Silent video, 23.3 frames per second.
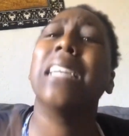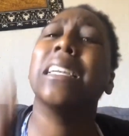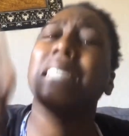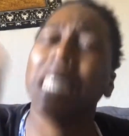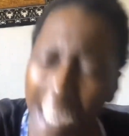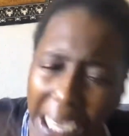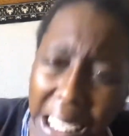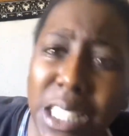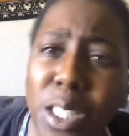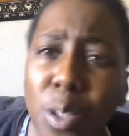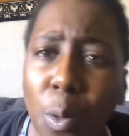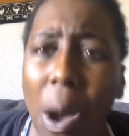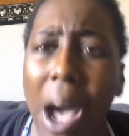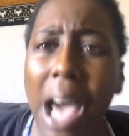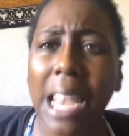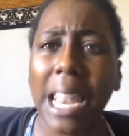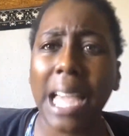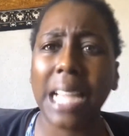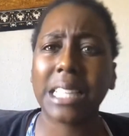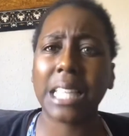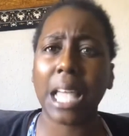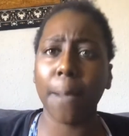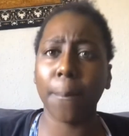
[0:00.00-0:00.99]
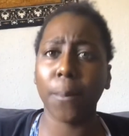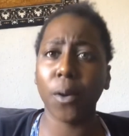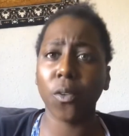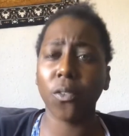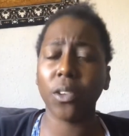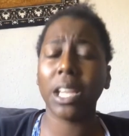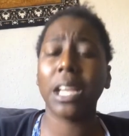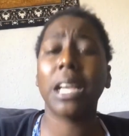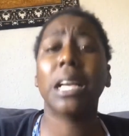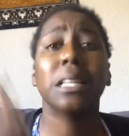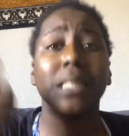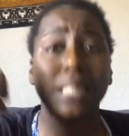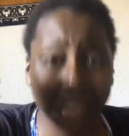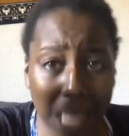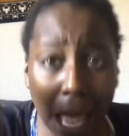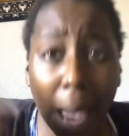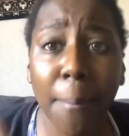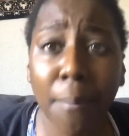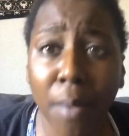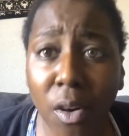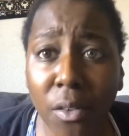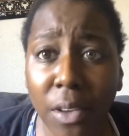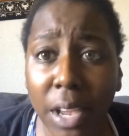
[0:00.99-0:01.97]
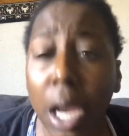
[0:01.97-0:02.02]
That's why I like that movie. Cause
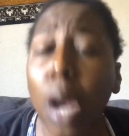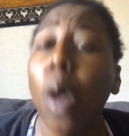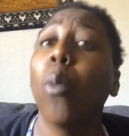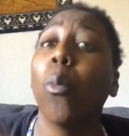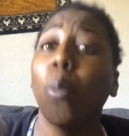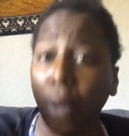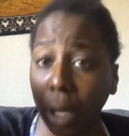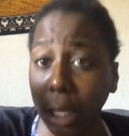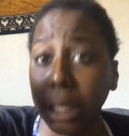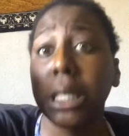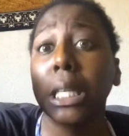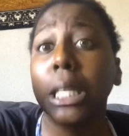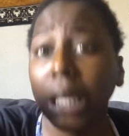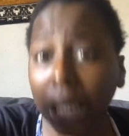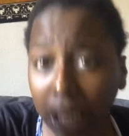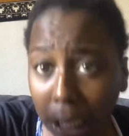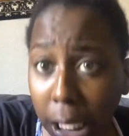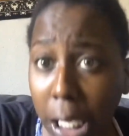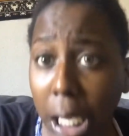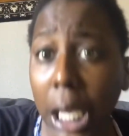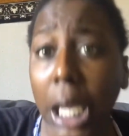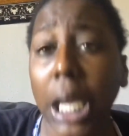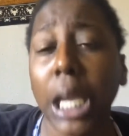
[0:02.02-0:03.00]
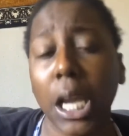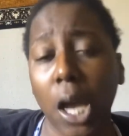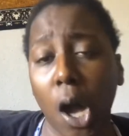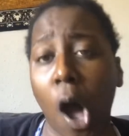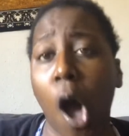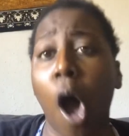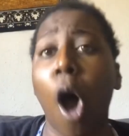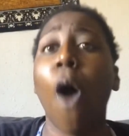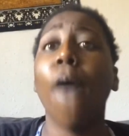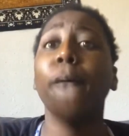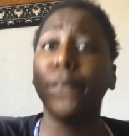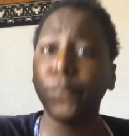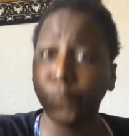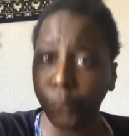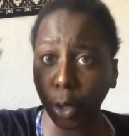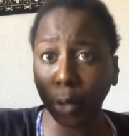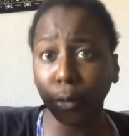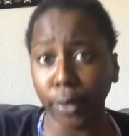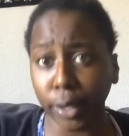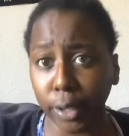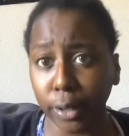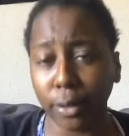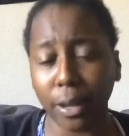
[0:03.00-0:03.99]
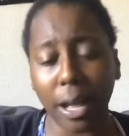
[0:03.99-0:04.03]
that movie was lit, y'all.
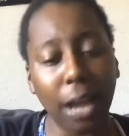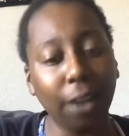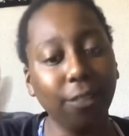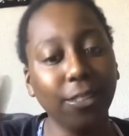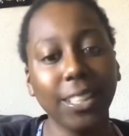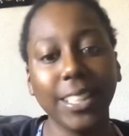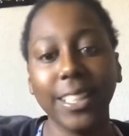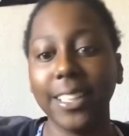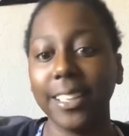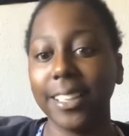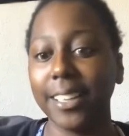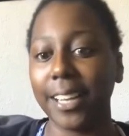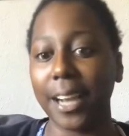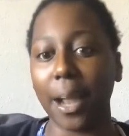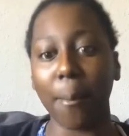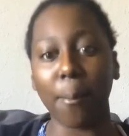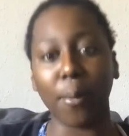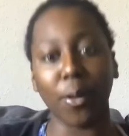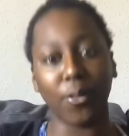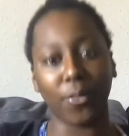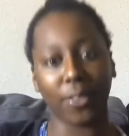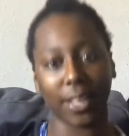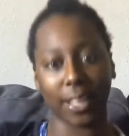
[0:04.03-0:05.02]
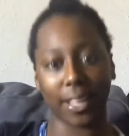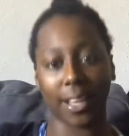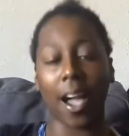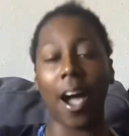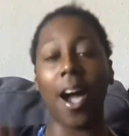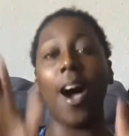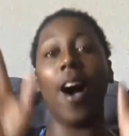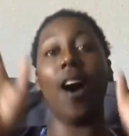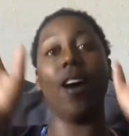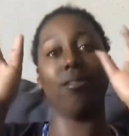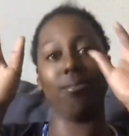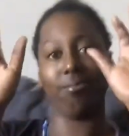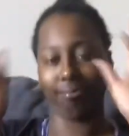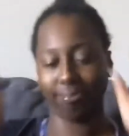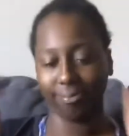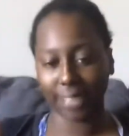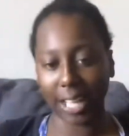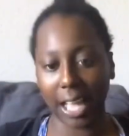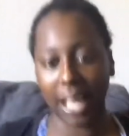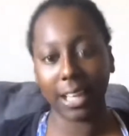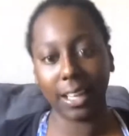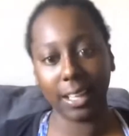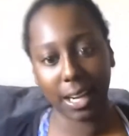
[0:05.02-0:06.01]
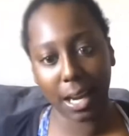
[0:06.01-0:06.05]
For real. I really love that movie. Y'all,
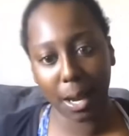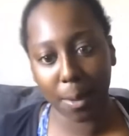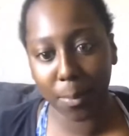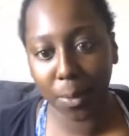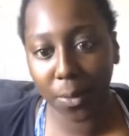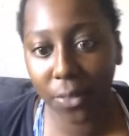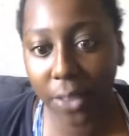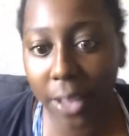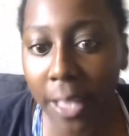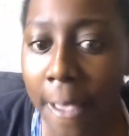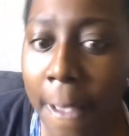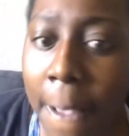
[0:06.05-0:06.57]
I love that movie.